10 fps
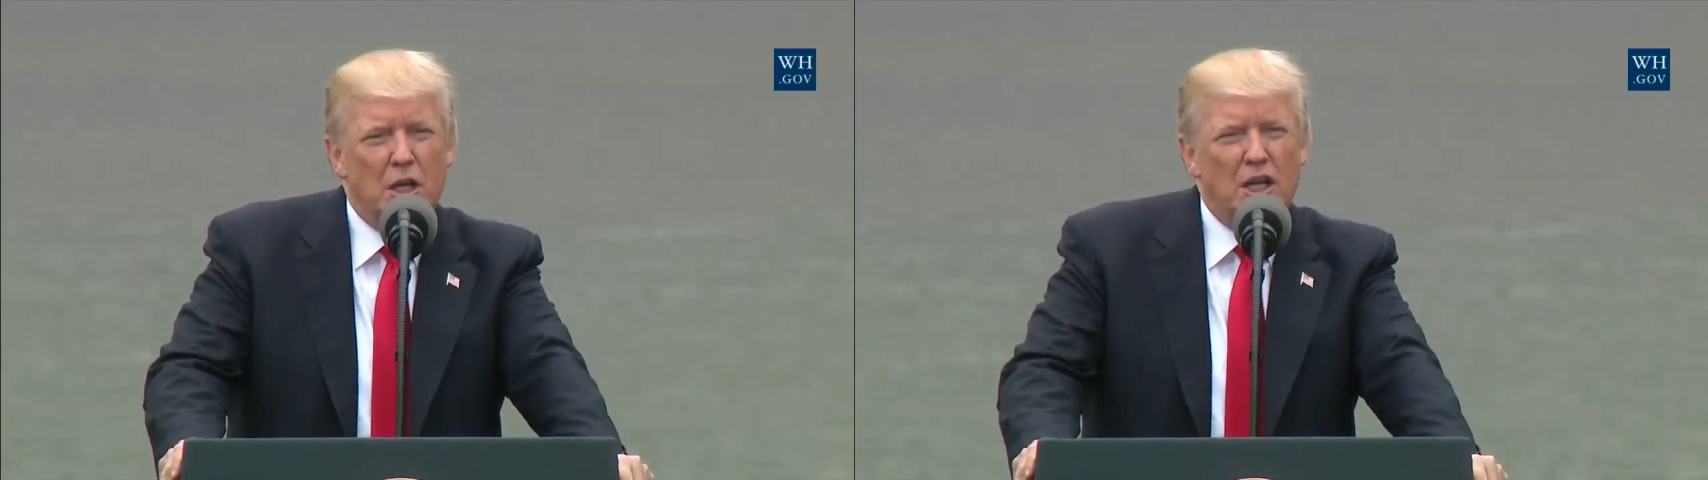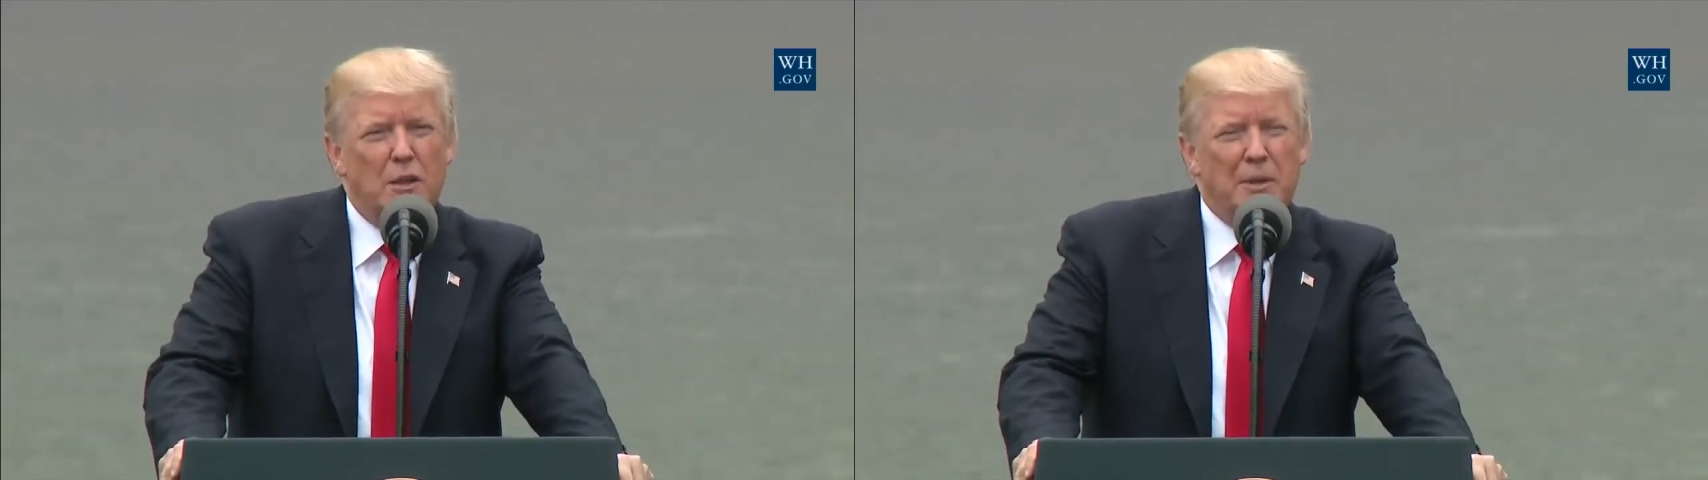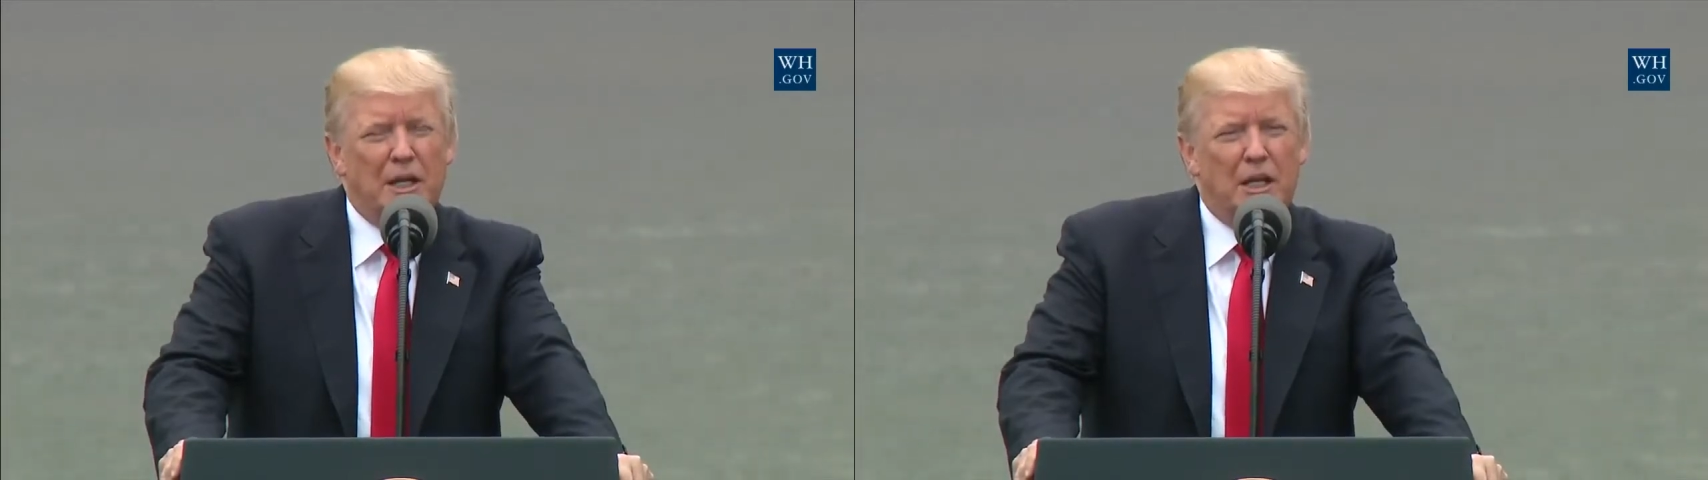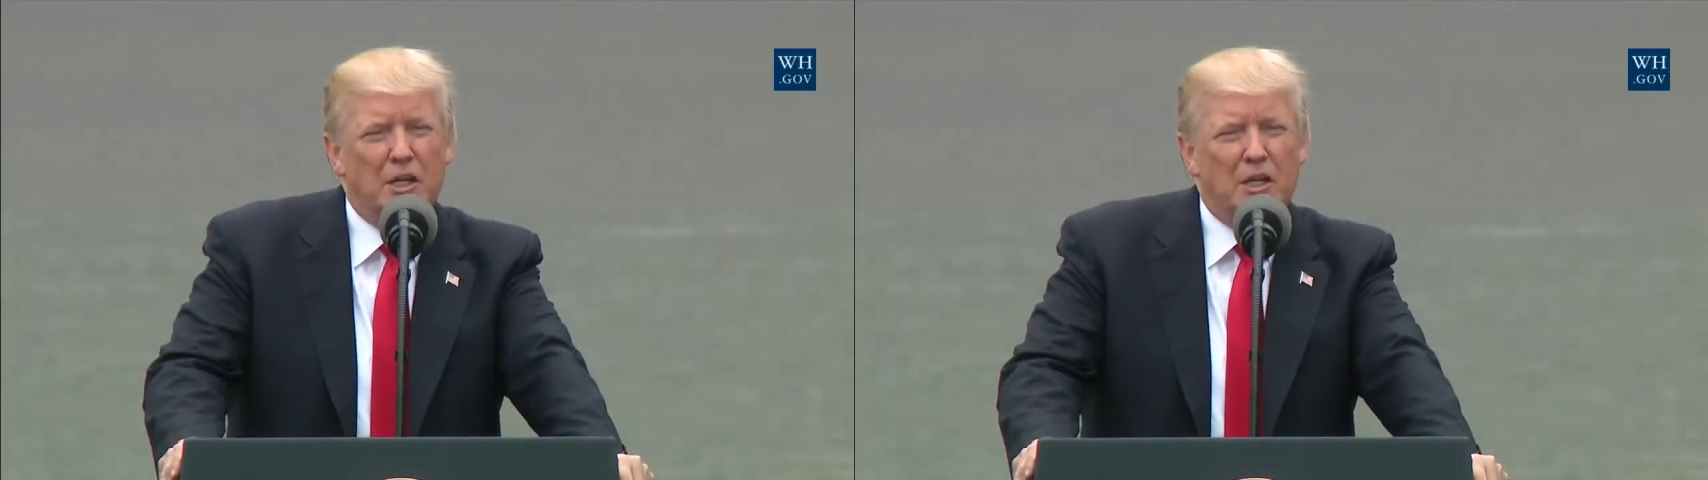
in the Middle